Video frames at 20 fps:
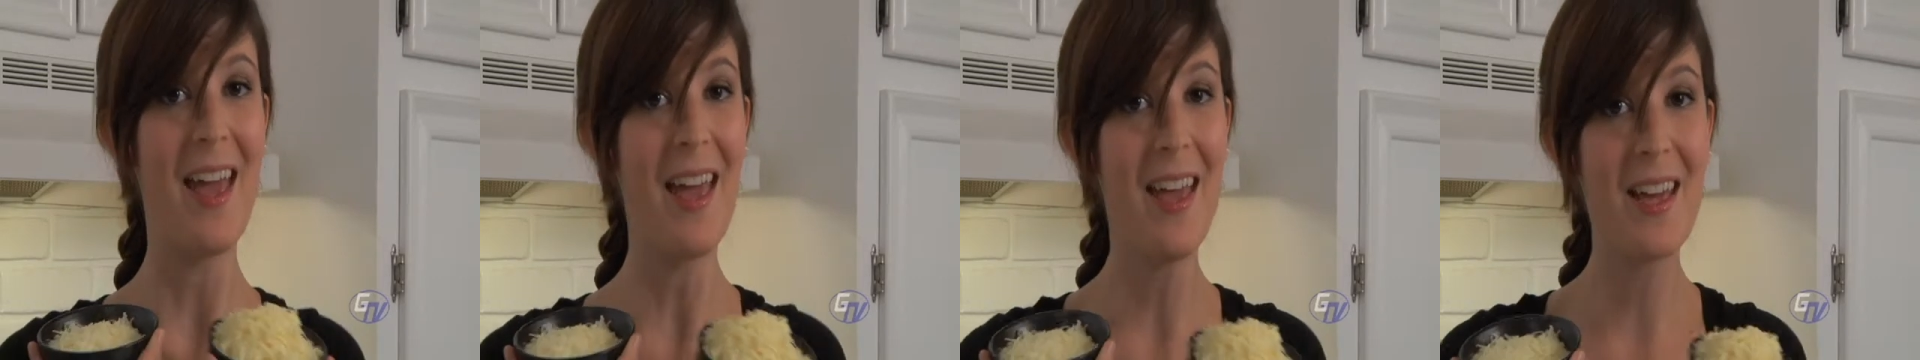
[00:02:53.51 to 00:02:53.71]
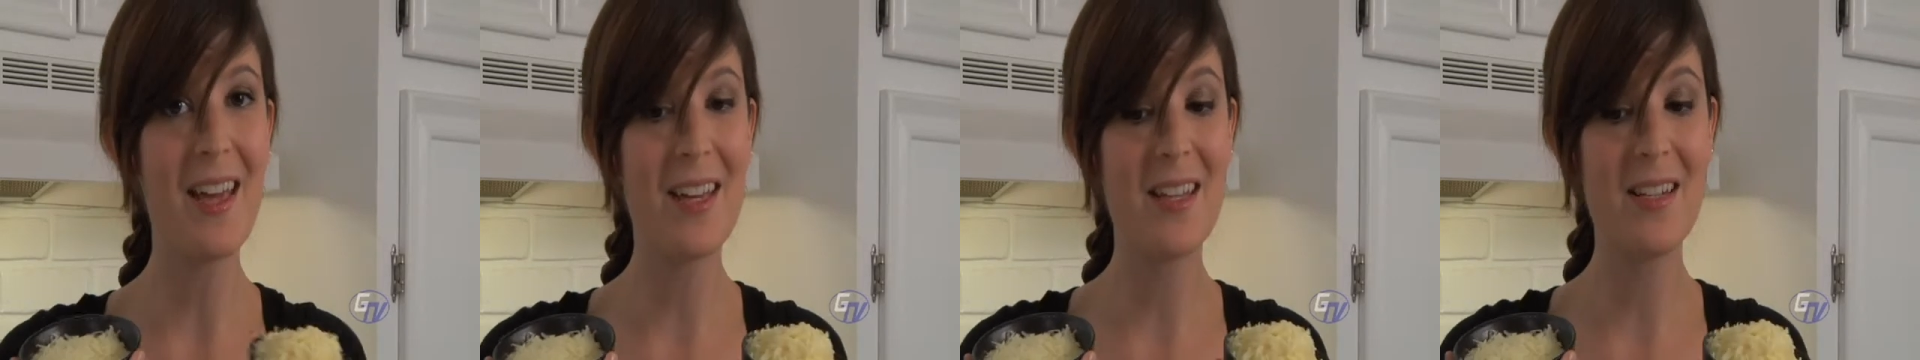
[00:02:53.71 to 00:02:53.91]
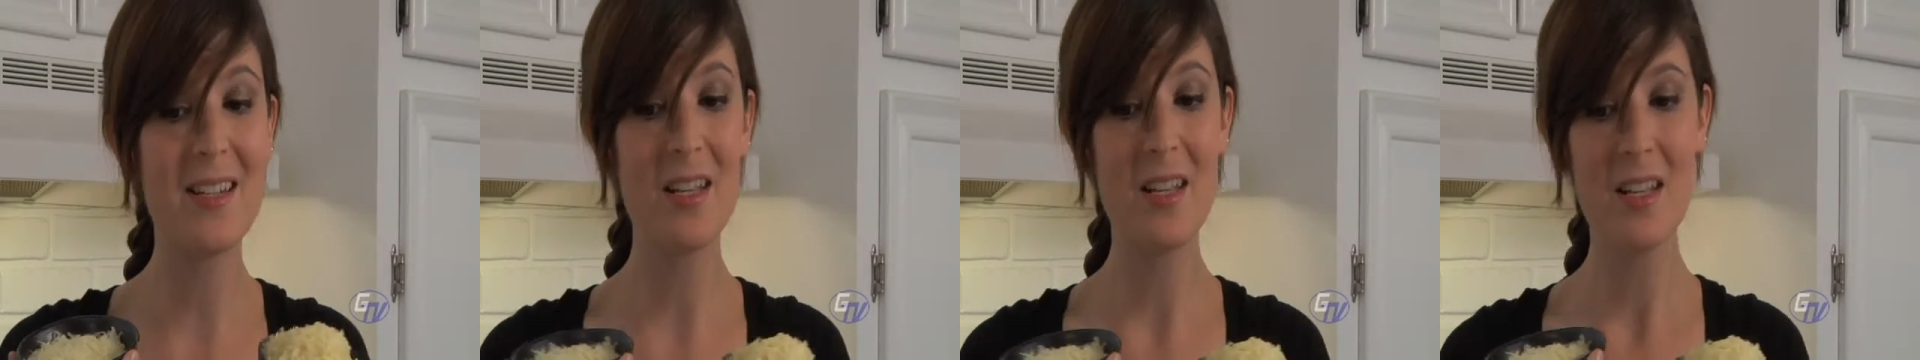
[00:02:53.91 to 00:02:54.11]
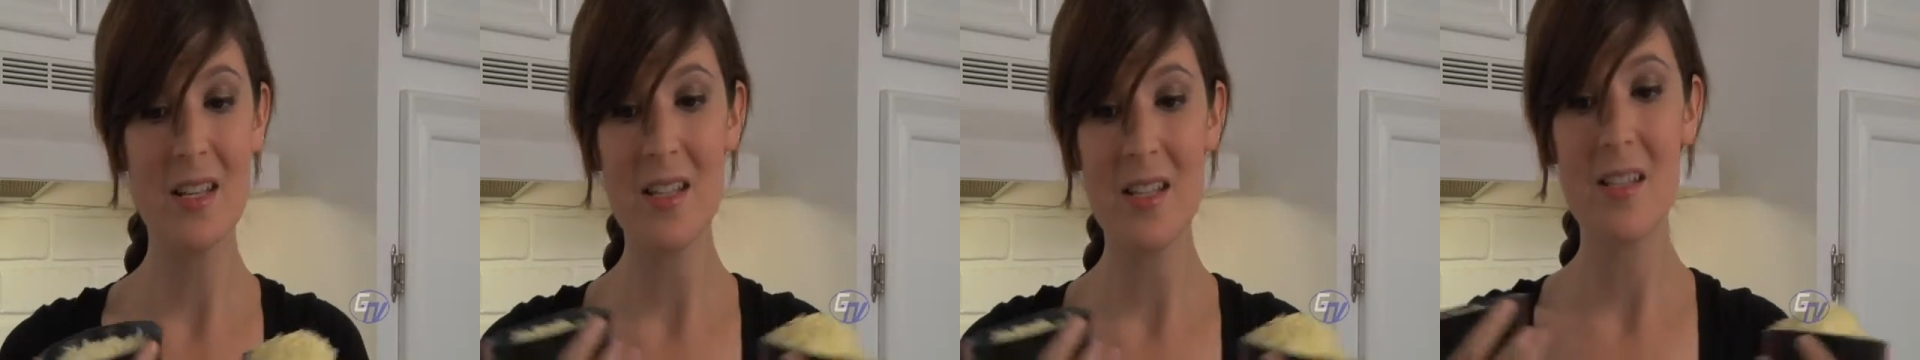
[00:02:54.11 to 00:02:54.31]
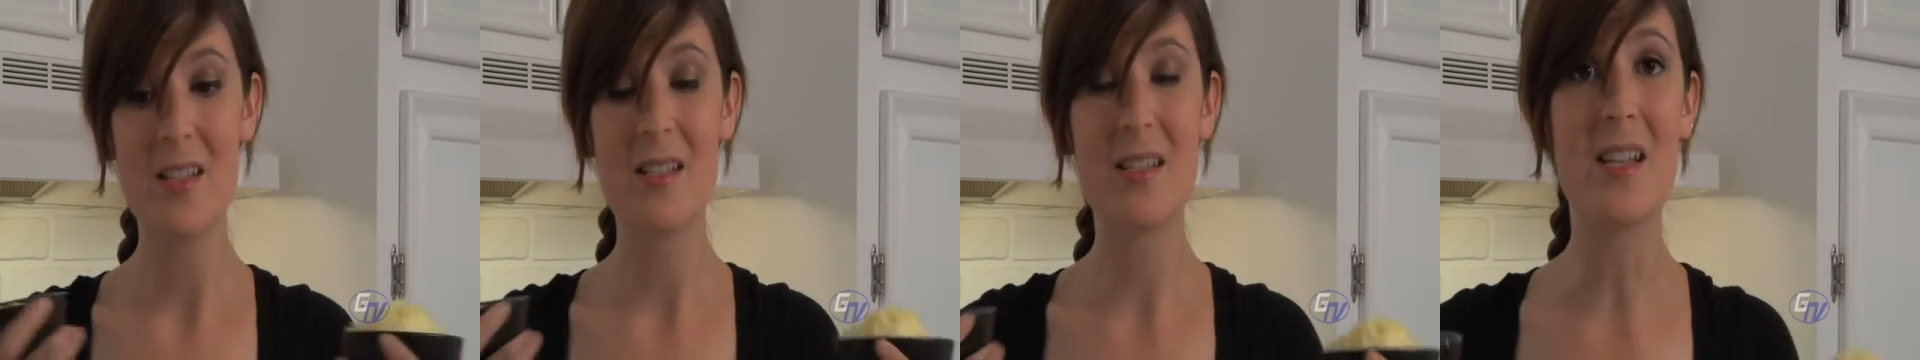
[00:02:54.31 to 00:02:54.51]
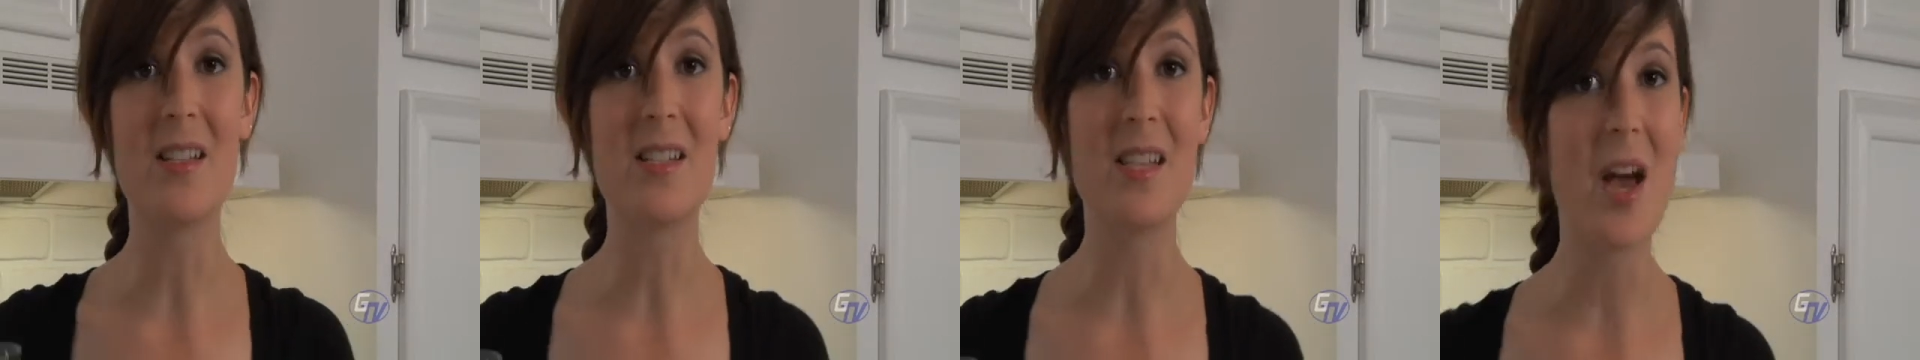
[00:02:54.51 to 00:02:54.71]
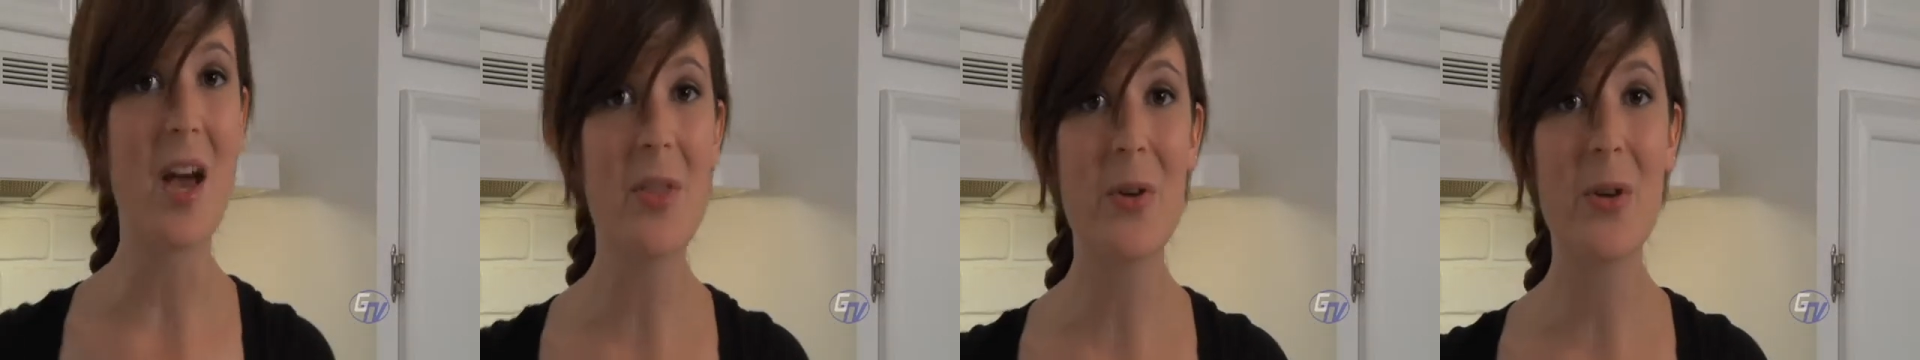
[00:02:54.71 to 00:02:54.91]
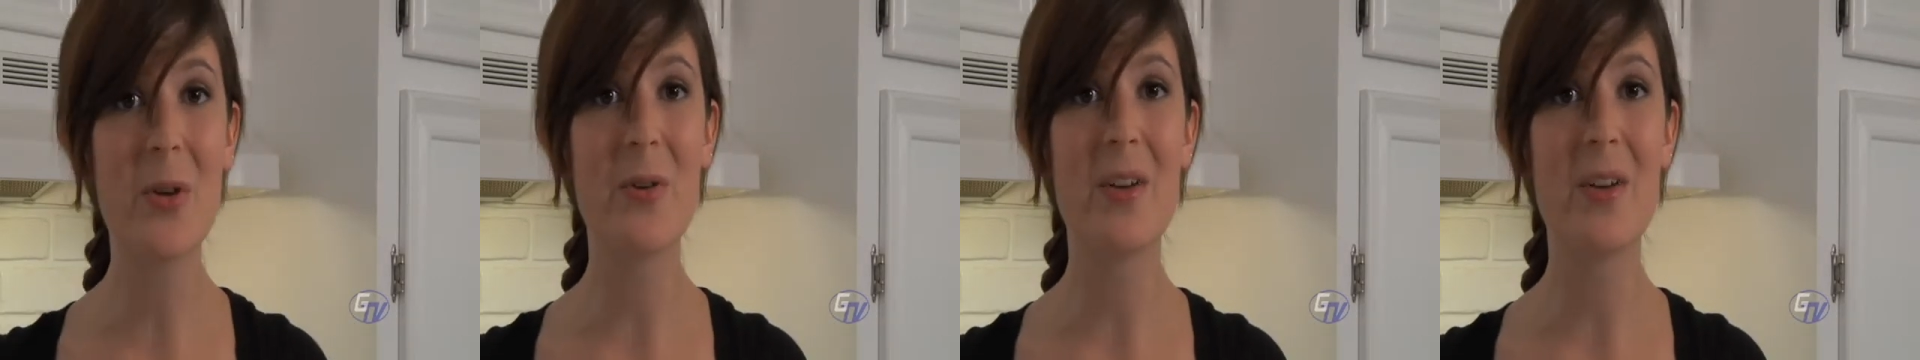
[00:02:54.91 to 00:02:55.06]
And since the other